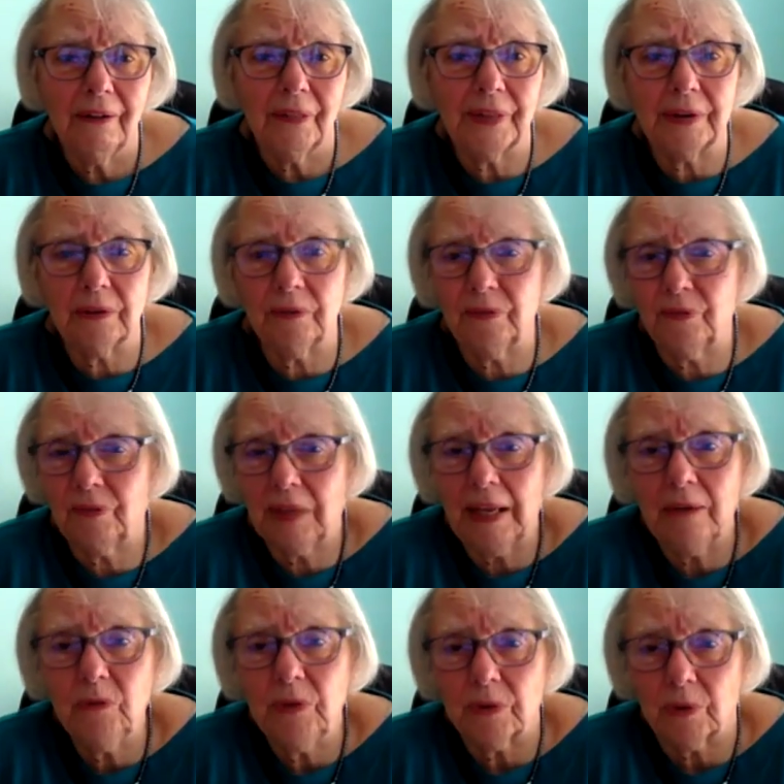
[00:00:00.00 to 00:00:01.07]
They're
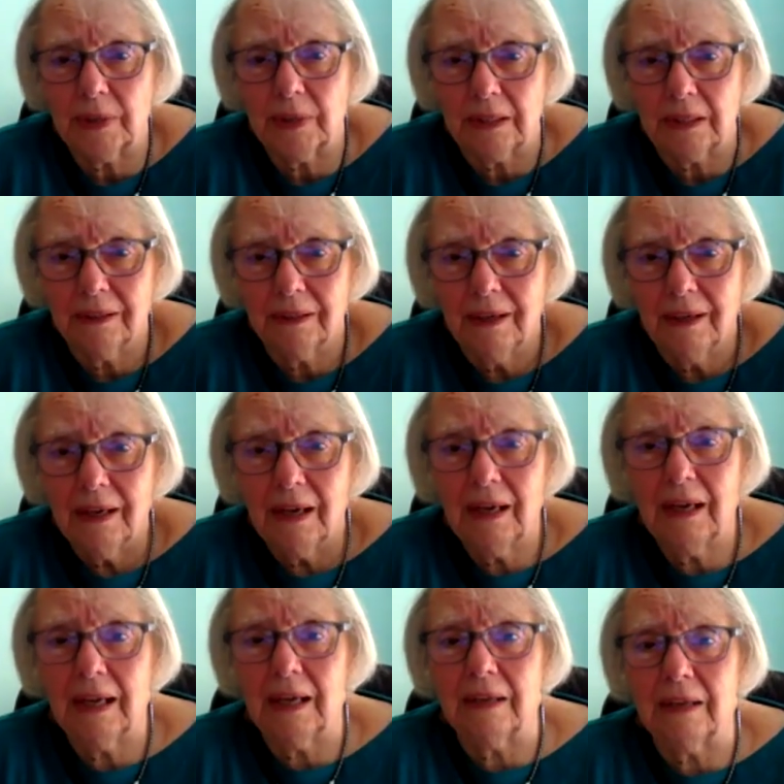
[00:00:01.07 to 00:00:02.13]
floundering,
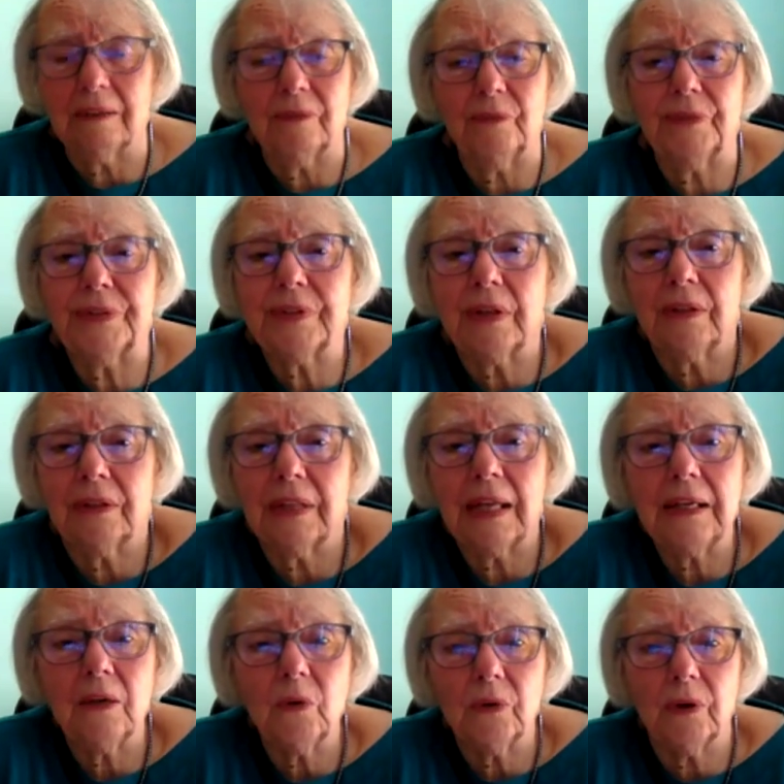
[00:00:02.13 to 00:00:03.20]
and so they
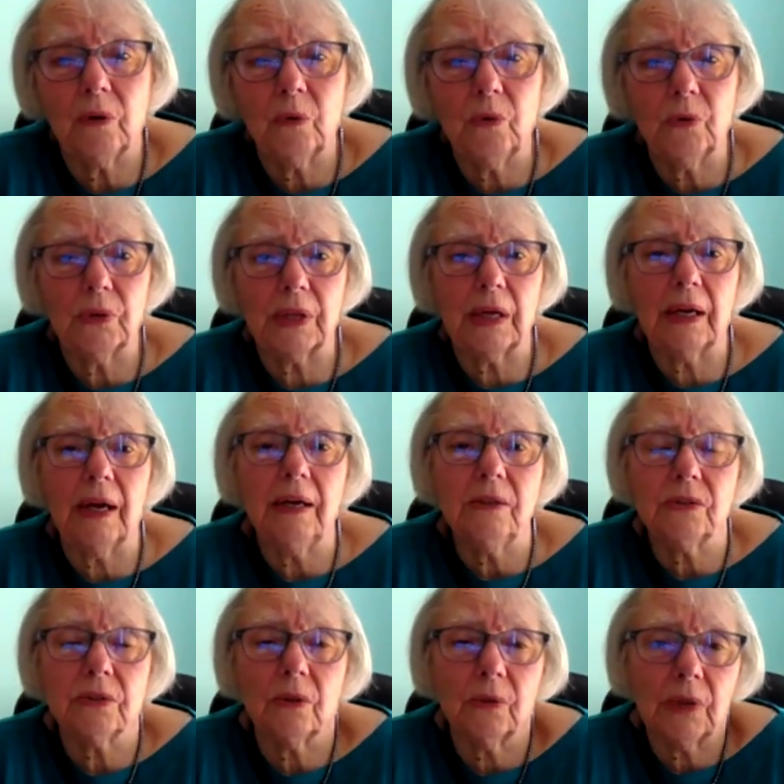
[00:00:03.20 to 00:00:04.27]
don't know who they are,
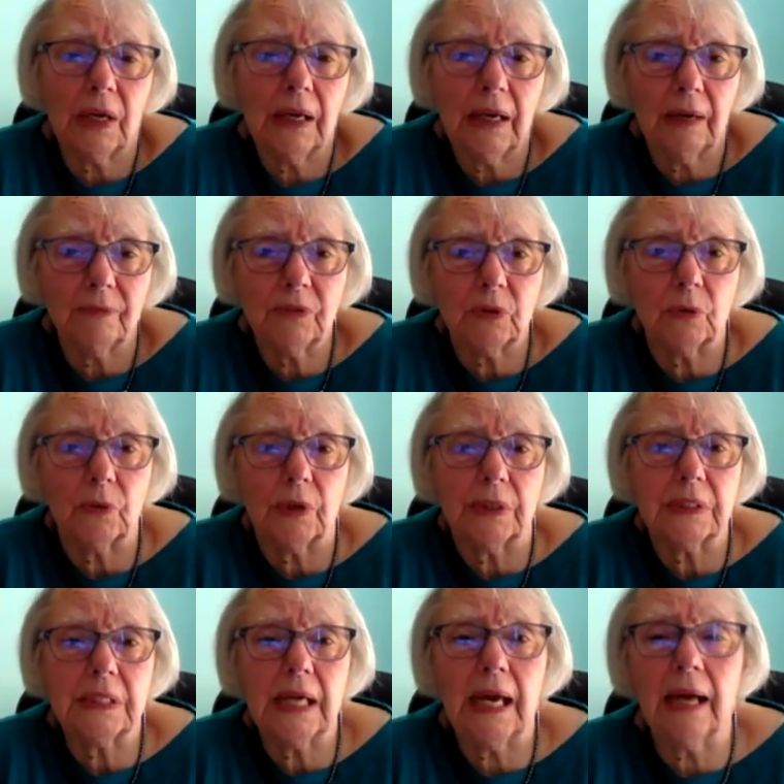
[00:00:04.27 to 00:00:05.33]
so they have to
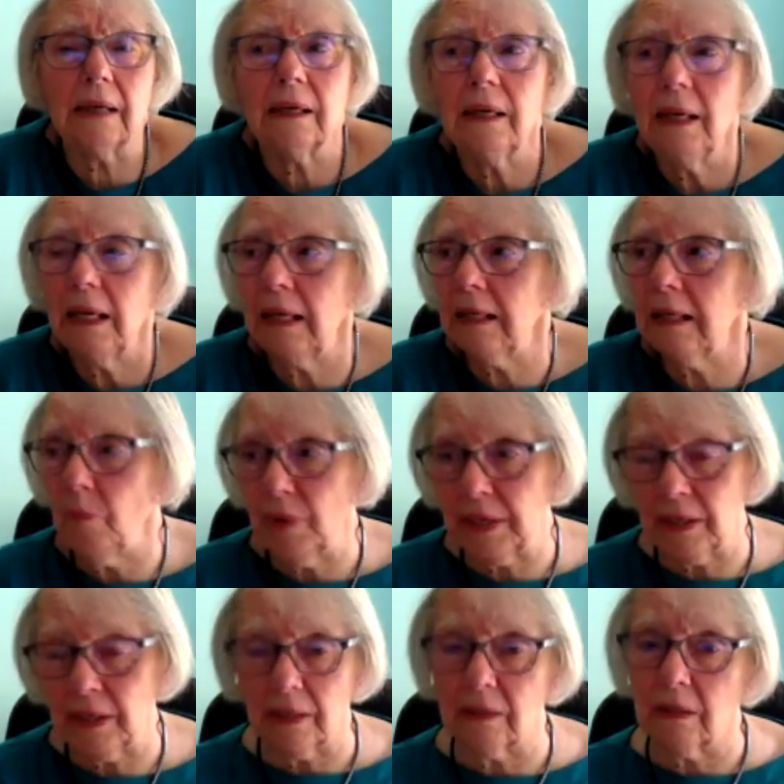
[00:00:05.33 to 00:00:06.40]
attack anybody
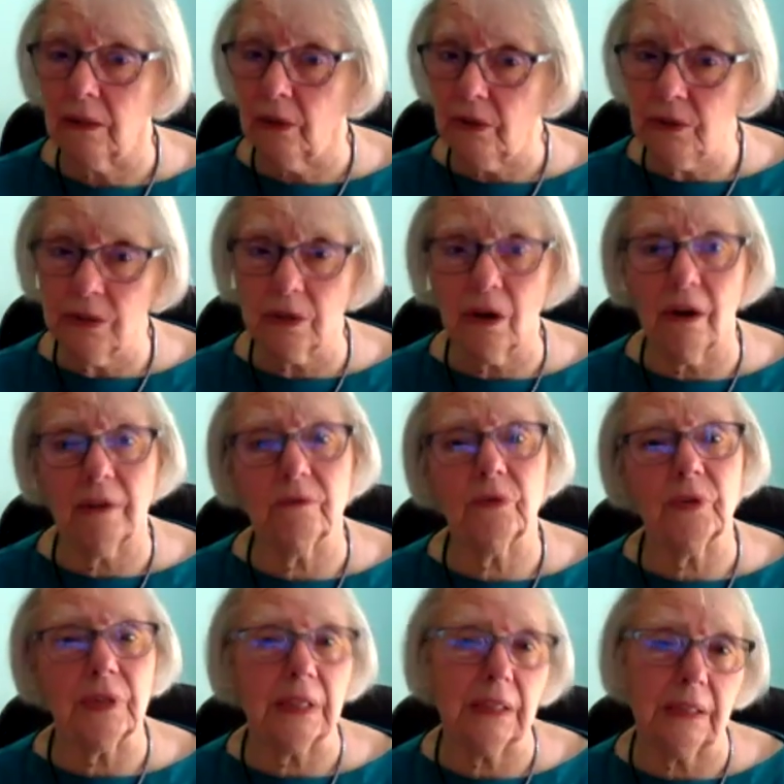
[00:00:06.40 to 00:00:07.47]
that looks
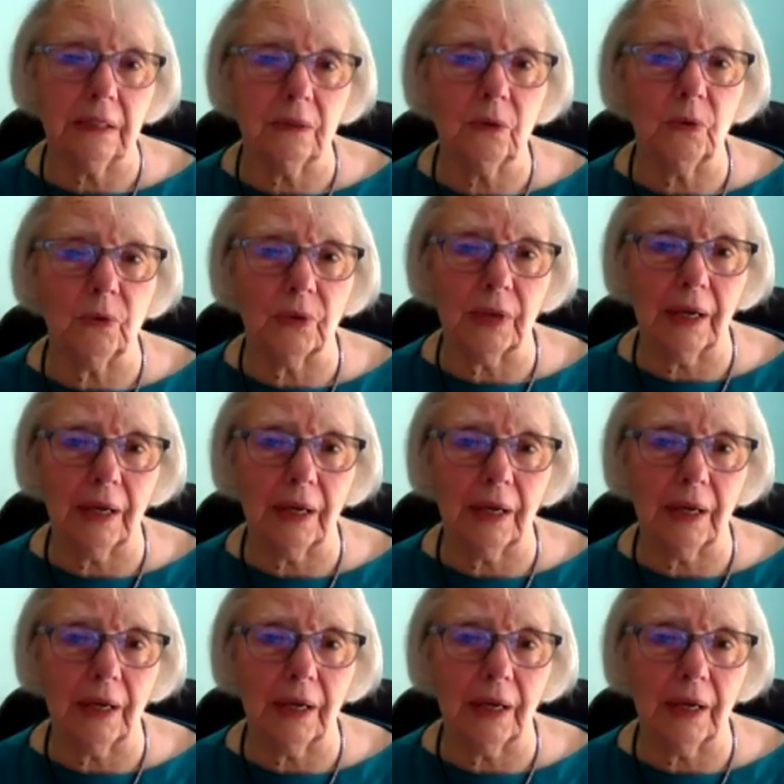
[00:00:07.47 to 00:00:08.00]
confident in who they